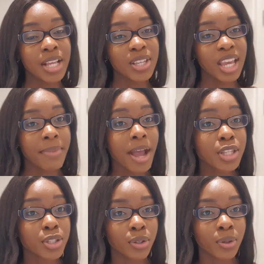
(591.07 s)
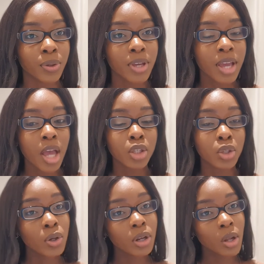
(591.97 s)
to get back to you?
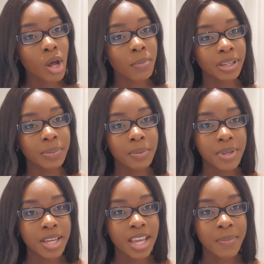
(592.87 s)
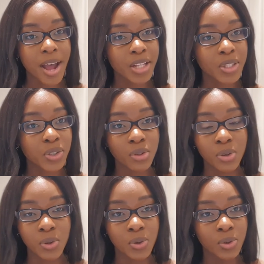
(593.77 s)
ULAW and BPP get back to
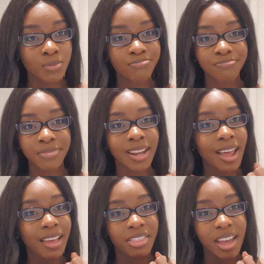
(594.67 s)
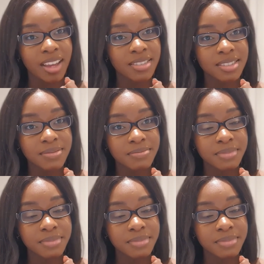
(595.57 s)
you like that.